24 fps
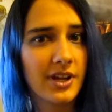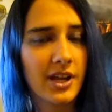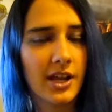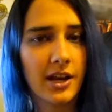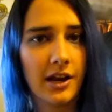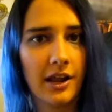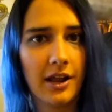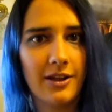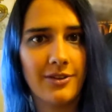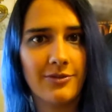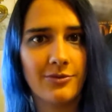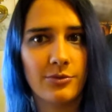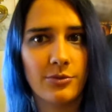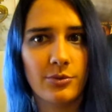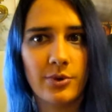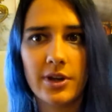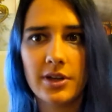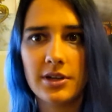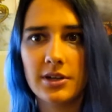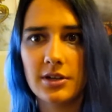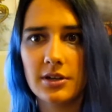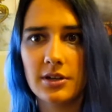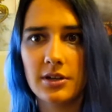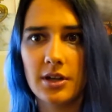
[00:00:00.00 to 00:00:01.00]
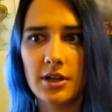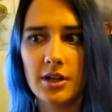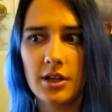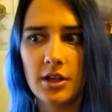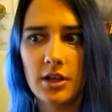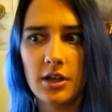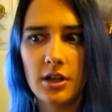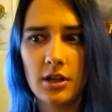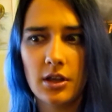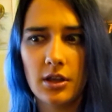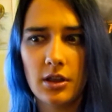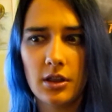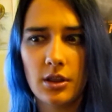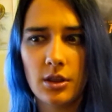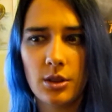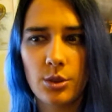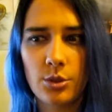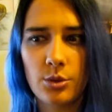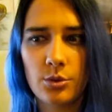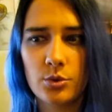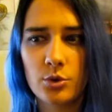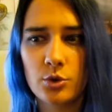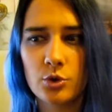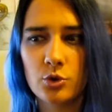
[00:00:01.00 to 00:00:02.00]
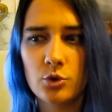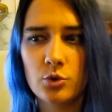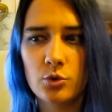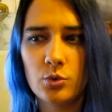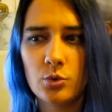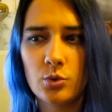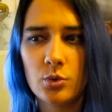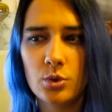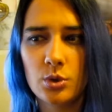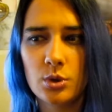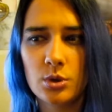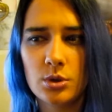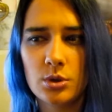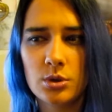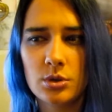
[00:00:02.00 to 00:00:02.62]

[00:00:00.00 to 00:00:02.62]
and I've written through